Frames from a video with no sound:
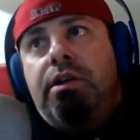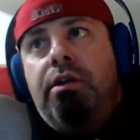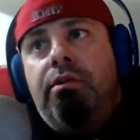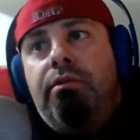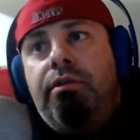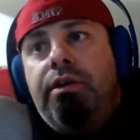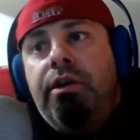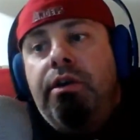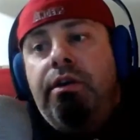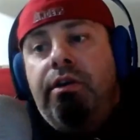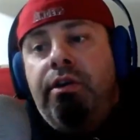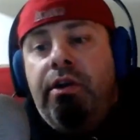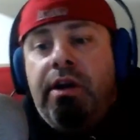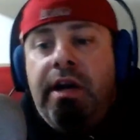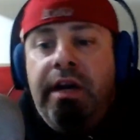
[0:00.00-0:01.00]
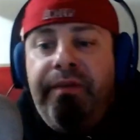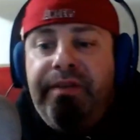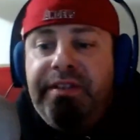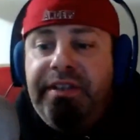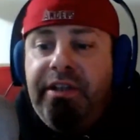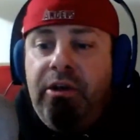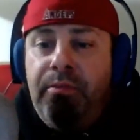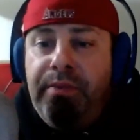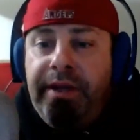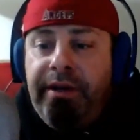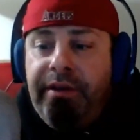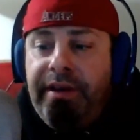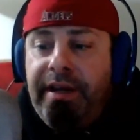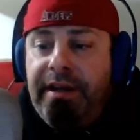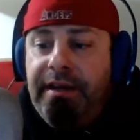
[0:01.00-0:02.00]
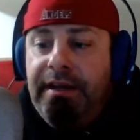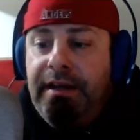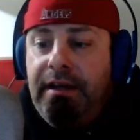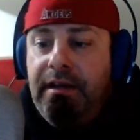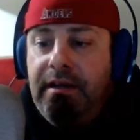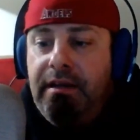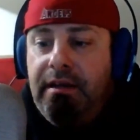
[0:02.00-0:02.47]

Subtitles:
So you're kind of a skill player then.